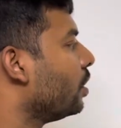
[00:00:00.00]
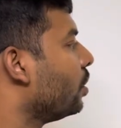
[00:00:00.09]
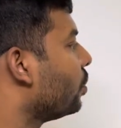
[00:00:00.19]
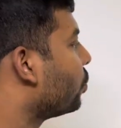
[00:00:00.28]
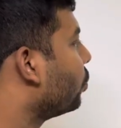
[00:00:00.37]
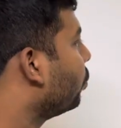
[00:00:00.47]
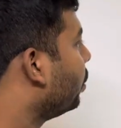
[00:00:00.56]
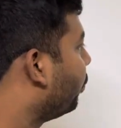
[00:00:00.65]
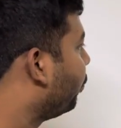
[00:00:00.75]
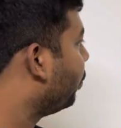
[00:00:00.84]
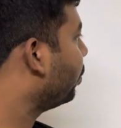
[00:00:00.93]
So
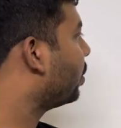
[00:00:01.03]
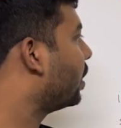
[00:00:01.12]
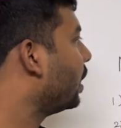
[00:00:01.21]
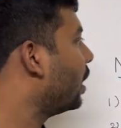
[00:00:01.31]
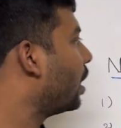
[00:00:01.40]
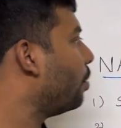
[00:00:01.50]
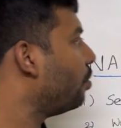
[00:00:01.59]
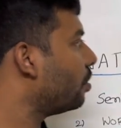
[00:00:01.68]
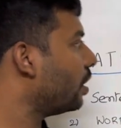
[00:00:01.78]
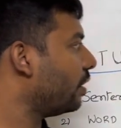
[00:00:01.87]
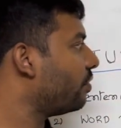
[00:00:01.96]
if you think about,
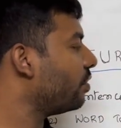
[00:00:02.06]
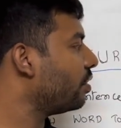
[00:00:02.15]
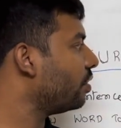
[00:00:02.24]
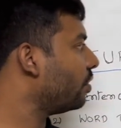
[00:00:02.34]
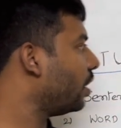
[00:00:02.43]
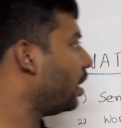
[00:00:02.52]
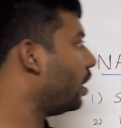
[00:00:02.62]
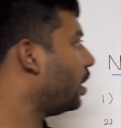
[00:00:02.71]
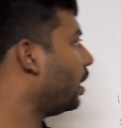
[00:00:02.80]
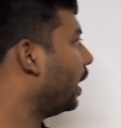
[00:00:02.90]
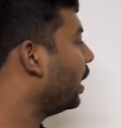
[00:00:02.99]
if you
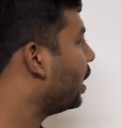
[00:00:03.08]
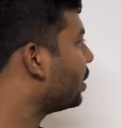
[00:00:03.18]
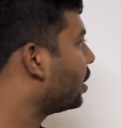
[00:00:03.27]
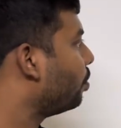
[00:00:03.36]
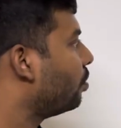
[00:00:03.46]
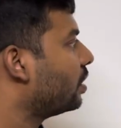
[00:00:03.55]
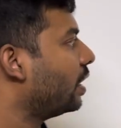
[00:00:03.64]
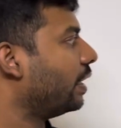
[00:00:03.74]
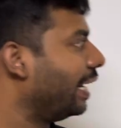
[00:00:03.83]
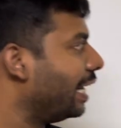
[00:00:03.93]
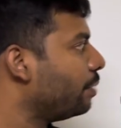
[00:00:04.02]
analyze about the
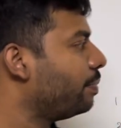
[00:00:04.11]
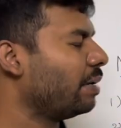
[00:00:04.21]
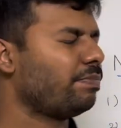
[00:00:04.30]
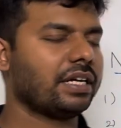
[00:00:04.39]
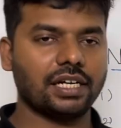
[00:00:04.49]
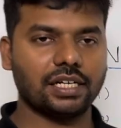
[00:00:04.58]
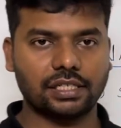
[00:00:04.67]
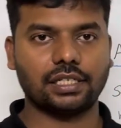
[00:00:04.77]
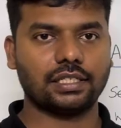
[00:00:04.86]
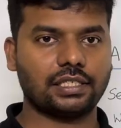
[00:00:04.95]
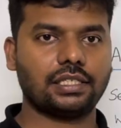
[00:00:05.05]
NLP
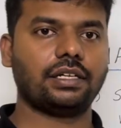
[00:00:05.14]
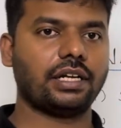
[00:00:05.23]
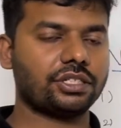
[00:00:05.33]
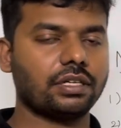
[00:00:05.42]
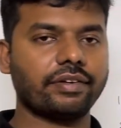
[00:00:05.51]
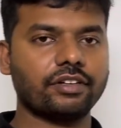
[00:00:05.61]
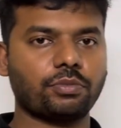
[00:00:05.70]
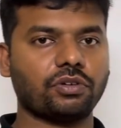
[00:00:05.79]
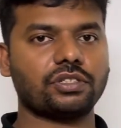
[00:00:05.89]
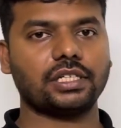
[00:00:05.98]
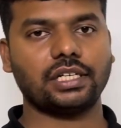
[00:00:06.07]
applications, natural language
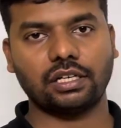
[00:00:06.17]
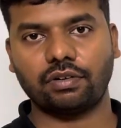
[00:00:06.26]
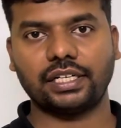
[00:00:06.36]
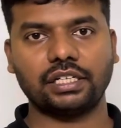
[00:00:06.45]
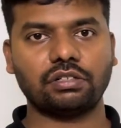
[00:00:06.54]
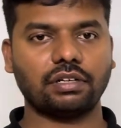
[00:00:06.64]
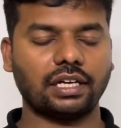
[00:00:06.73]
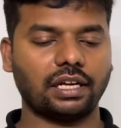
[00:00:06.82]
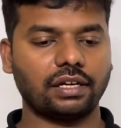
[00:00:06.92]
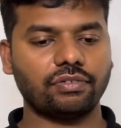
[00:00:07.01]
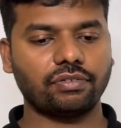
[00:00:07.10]
processing in our day-to-day
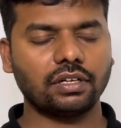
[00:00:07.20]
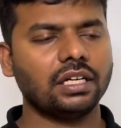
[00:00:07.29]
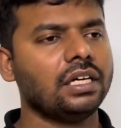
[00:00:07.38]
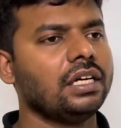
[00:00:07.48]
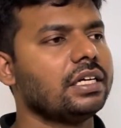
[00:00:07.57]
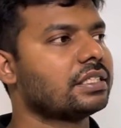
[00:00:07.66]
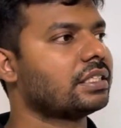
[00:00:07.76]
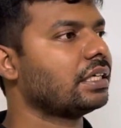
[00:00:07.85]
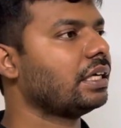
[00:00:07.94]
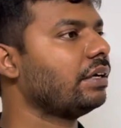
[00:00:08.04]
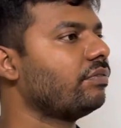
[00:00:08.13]
life,
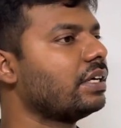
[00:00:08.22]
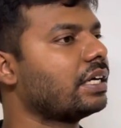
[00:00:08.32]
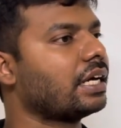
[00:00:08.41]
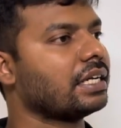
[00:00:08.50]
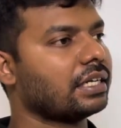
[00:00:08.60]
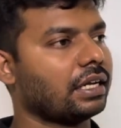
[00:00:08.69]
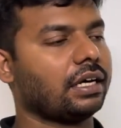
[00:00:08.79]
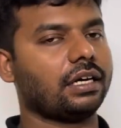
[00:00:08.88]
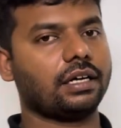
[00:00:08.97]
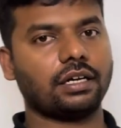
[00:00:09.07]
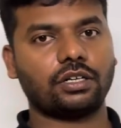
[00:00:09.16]
say we can
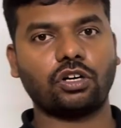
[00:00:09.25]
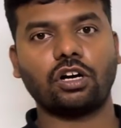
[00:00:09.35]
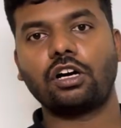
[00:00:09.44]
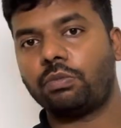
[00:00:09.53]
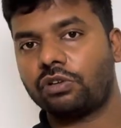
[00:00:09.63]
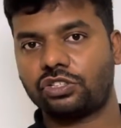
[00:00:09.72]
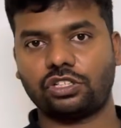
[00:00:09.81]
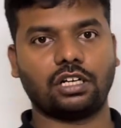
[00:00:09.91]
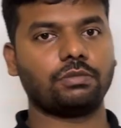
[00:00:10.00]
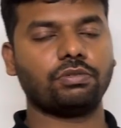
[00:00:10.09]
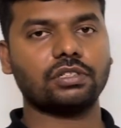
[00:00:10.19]
talk about
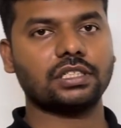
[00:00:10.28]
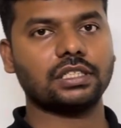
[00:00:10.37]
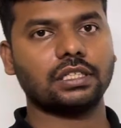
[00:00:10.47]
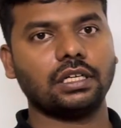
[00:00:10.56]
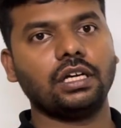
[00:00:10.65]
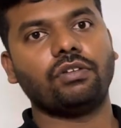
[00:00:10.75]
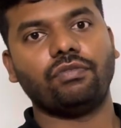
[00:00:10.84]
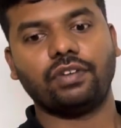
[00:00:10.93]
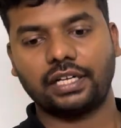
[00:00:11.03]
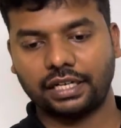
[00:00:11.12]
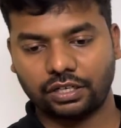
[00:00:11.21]
chatbots, we
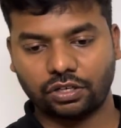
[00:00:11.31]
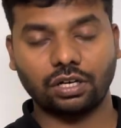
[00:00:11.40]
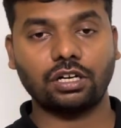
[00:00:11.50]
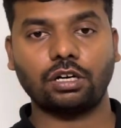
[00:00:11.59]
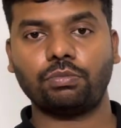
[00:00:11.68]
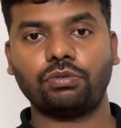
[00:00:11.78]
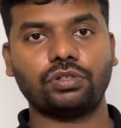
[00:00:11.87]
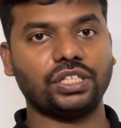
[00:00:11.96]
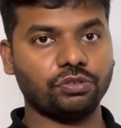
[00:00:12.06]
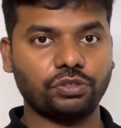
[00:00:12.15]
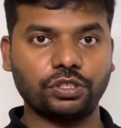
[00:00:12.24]
can talk about
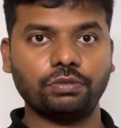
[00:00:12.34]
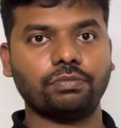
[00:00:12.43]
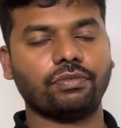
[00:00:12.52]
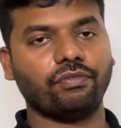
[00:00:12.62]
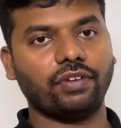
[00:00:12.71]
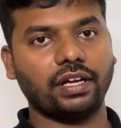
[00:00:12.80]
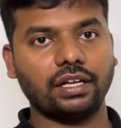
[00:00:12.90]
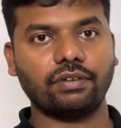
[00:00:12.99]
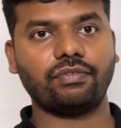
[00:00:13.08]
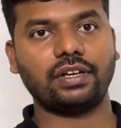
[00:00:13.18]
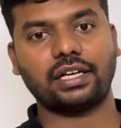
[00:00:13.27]
YouTube, where
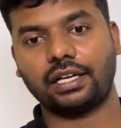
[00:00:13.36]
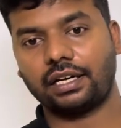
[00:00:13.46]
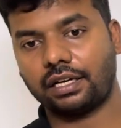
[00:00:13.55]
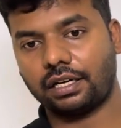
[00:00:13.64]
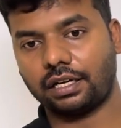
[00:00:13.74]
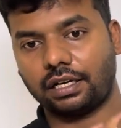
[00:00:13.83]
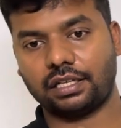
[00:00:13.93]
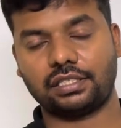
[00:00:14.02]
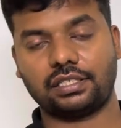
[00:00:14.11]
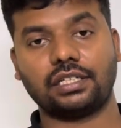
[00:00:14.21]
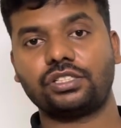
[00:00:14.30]
we can
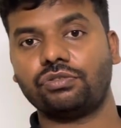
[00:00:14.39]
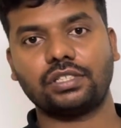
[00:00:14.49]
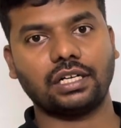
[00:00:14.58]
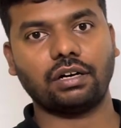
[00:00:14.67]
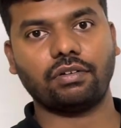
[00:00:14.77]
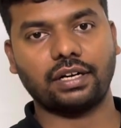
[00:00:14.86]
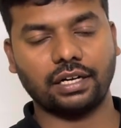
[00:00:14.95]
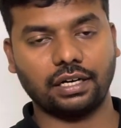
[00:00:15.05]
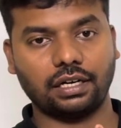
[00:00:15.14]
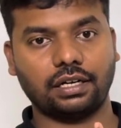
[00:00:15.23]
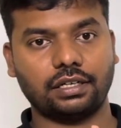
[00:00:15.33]
search using
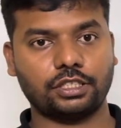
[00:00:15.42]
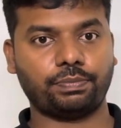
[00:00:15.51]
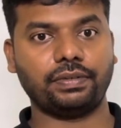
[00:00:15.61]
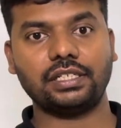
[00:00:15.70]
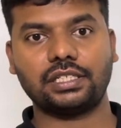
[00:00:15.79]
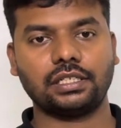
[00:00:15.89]
our speech,